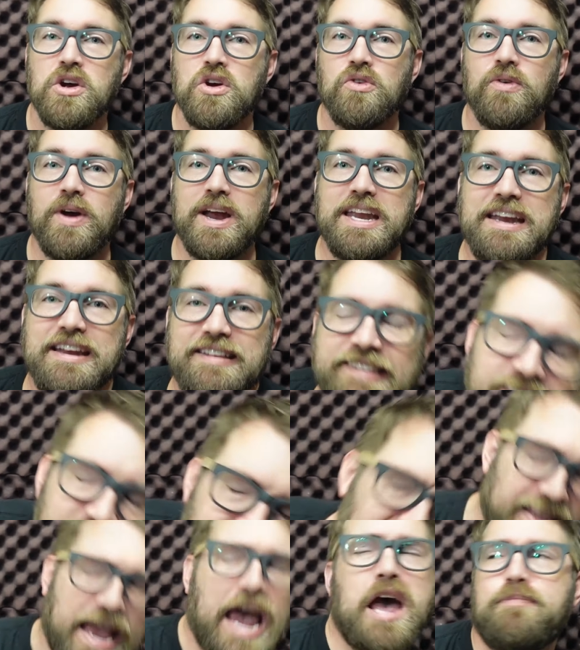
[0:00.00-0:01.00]
ready to
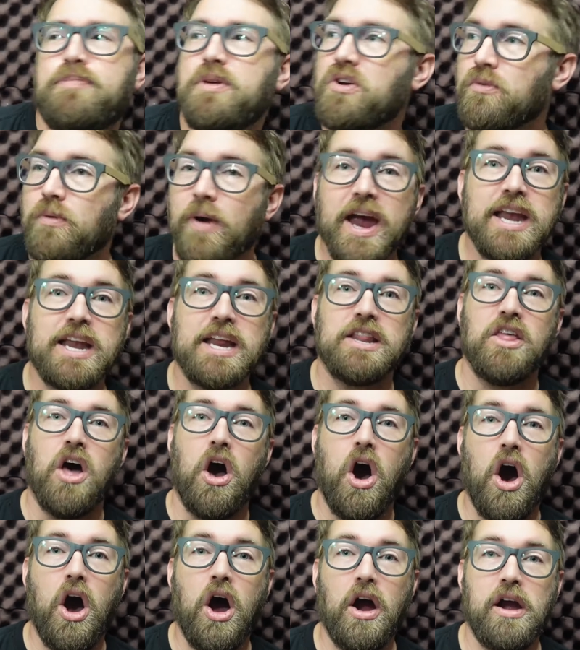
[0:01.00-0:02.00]
stab you right in the
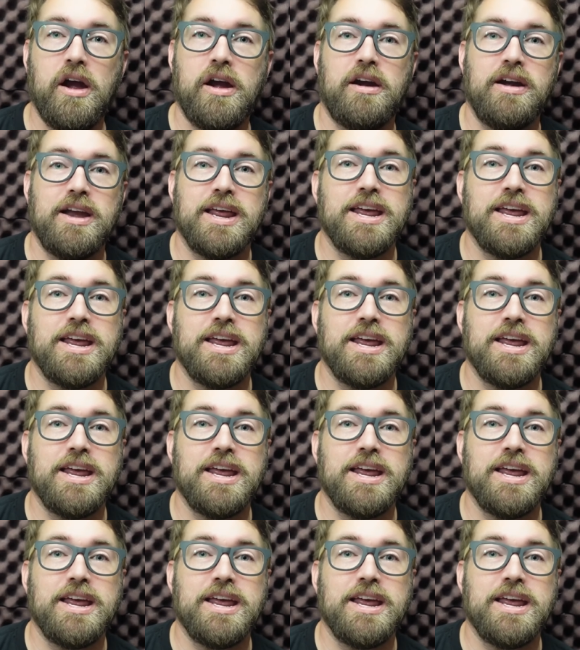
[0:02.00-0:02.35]
heart,